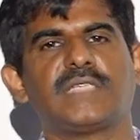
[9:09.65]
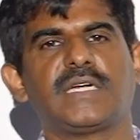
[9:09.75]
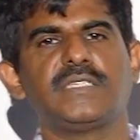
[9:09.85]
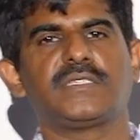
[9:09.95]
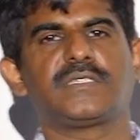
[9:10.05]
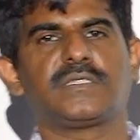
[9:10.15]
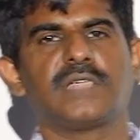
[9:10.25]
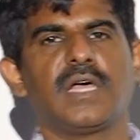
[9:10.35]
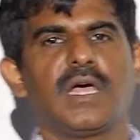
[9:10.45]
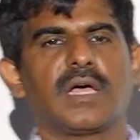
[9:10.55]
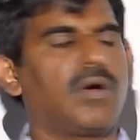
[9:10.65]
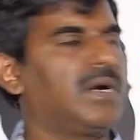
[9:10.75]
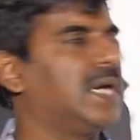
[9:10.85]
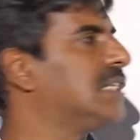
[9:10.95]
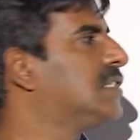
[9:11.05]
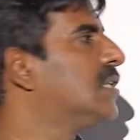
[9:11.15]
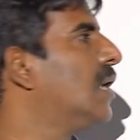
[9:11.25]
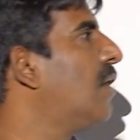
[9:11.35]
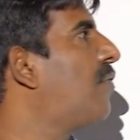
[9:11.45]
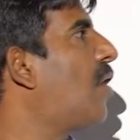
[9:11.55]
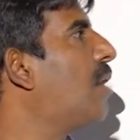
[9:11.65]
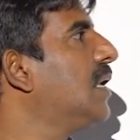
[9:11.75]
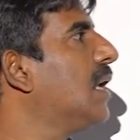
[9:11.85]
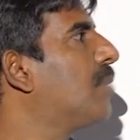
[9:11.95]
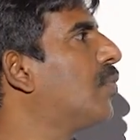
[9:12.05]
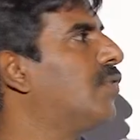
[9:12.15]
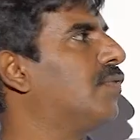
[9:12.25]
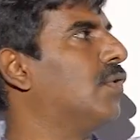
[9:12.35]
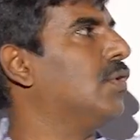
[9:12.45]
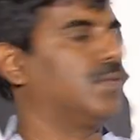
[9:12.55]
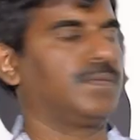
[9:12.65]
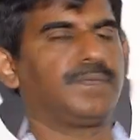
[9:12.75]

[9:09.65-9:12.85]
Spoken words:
That is called as forming a portfolio.